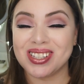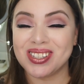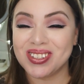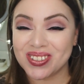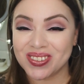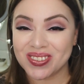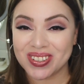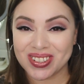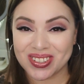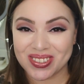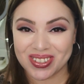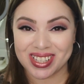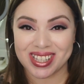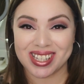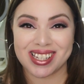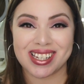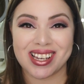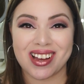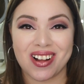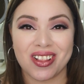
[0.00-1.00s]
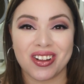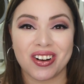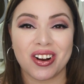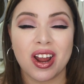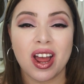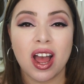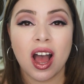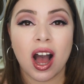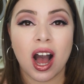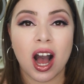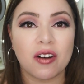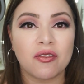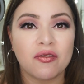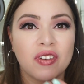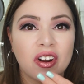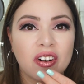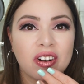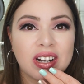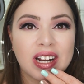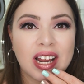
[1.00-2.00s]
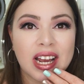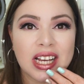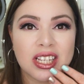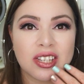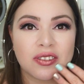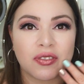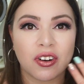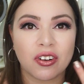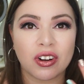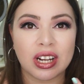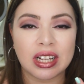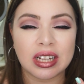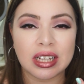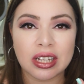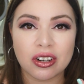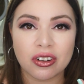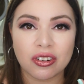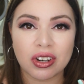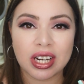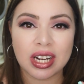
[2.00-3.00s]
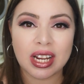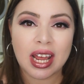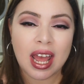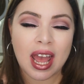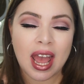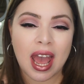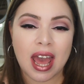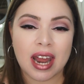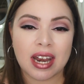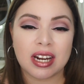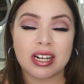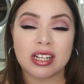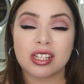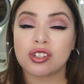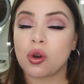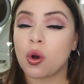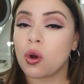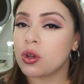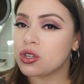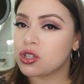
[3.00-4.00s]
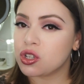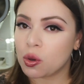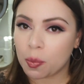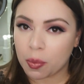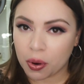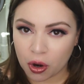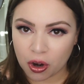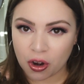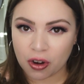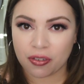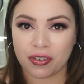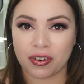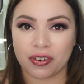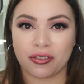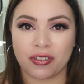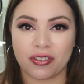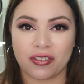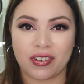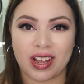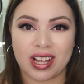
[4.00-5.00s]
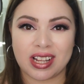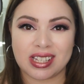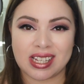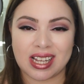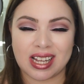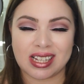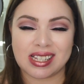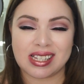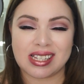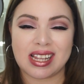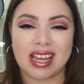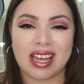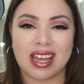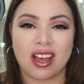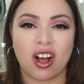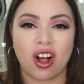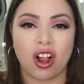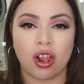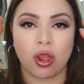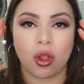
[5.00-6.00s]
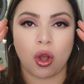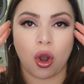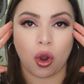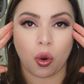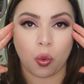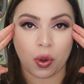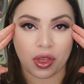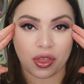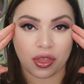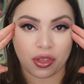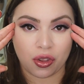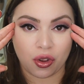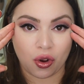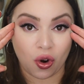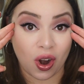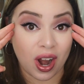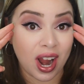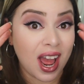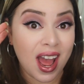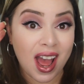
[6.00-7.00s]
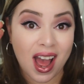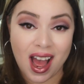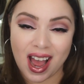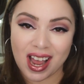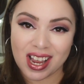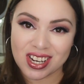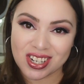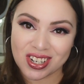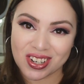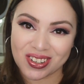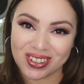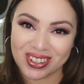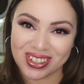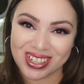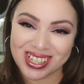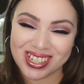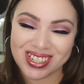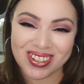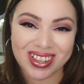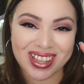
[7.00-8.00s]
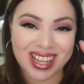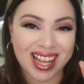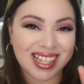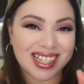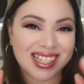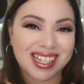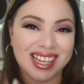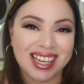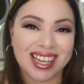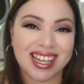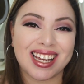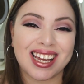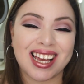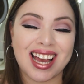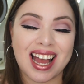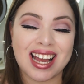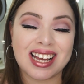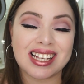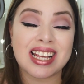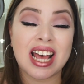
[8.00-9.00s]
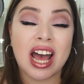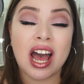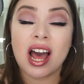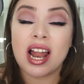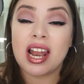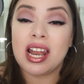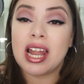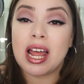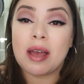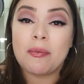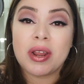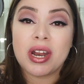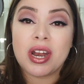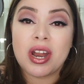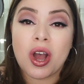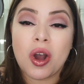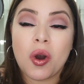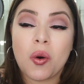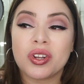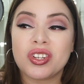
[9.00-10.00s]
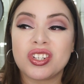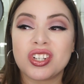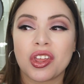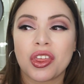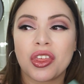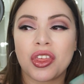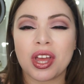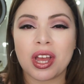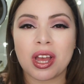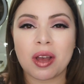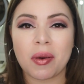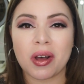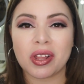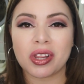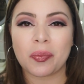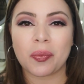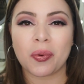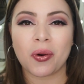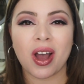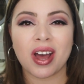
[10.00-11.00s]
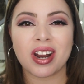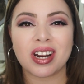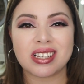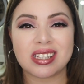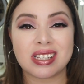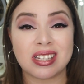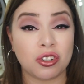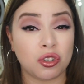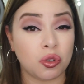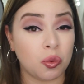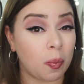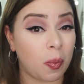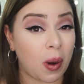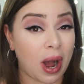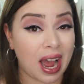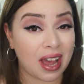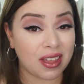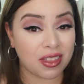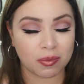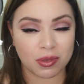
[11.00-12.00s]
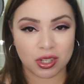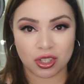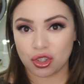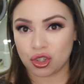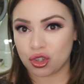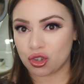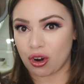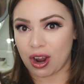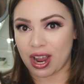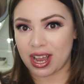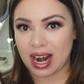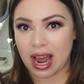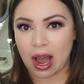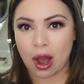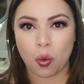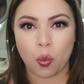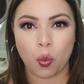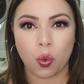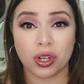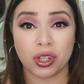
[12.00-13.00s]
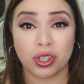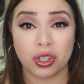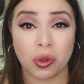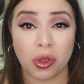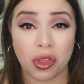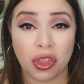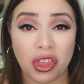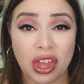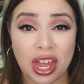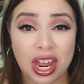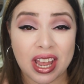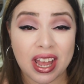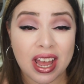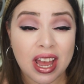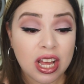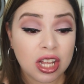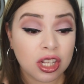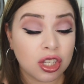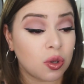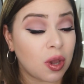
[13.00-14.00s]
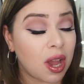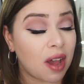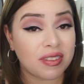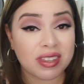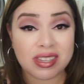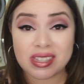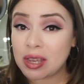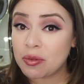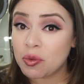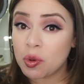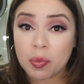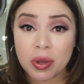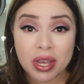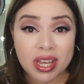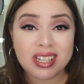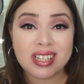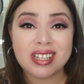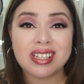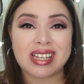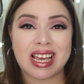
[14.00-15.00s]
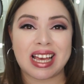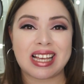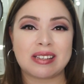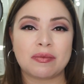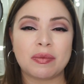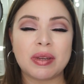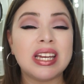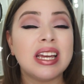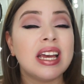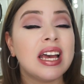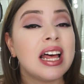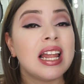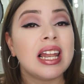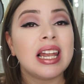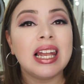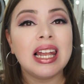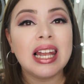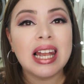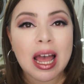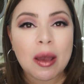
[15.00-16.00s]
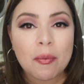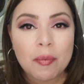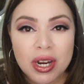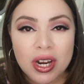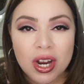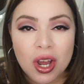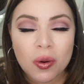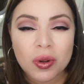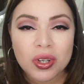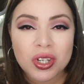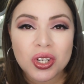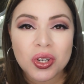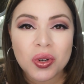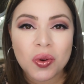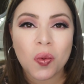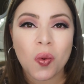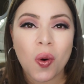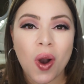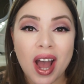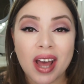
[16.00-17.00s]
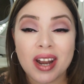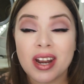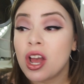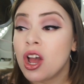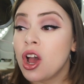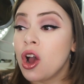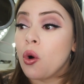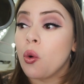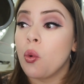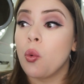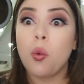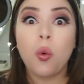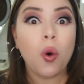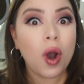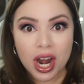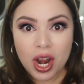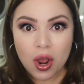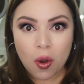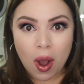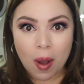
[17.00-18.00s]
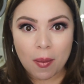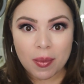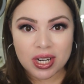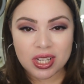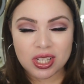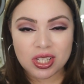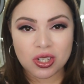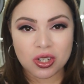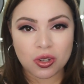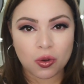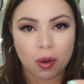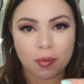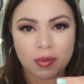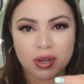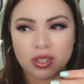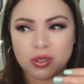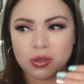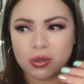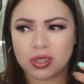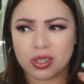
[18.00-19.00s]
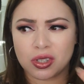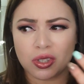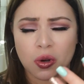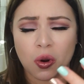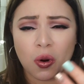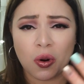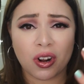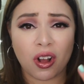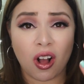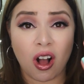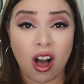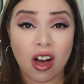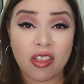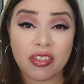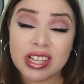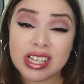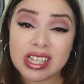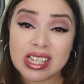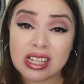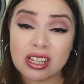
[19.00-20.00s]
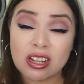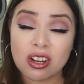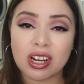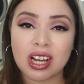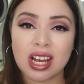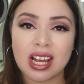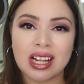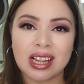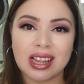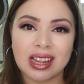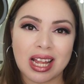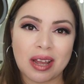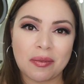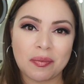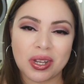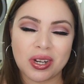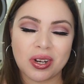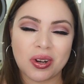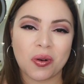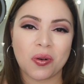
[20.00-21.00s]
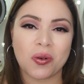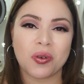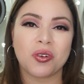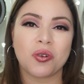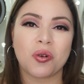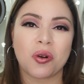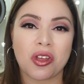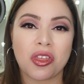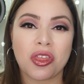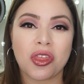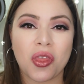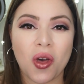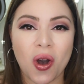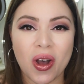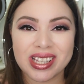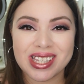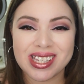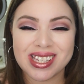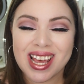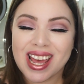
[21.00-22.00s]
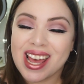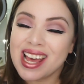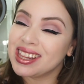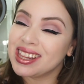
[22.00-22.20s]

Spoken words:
do enjoy this color. Very nice, very glittery, and it is also perfect for Valentine's Day along with your eyeshadow look. So that's it, guys. Let me know what you think about the products. Did you buy them? Did you try it out? What do you think? Do you have the same opinion as me? Let me know what you want. What do you want me to do? You want me to do a tutorial on this look? Let me know your thoughts.